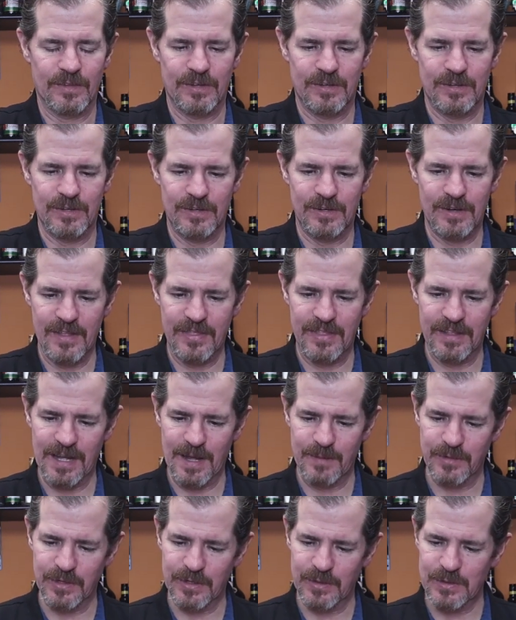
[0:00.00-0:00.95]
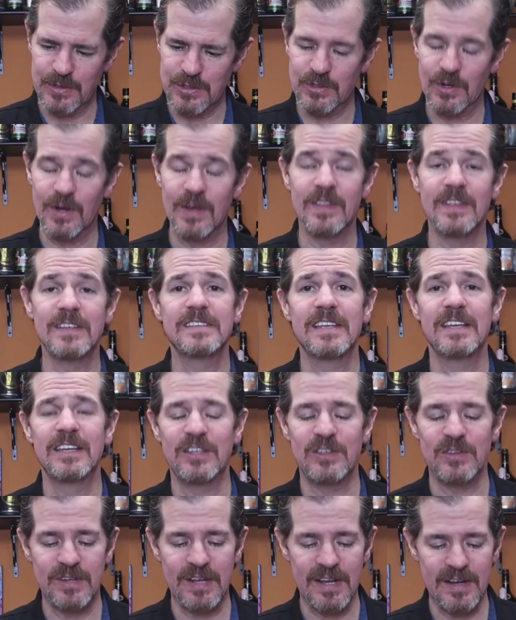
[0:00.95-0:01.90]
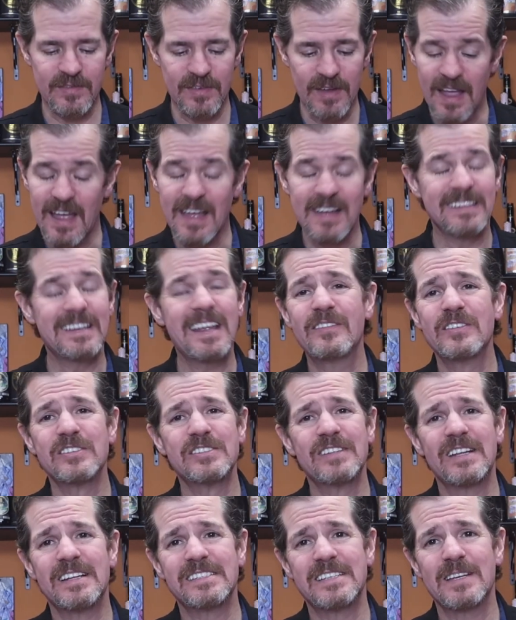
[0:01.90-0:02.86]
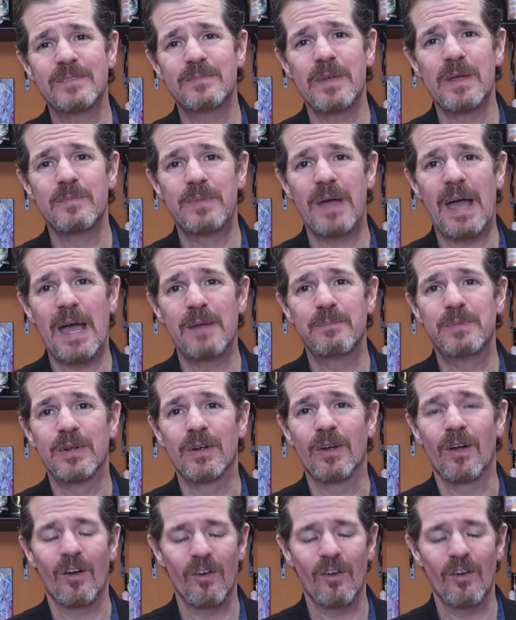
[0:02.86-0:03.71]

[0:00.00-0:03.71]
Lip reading: Oh, I think I'm gonna enjoy this. Thank you, Dave. Dave has not sent me a bad beer.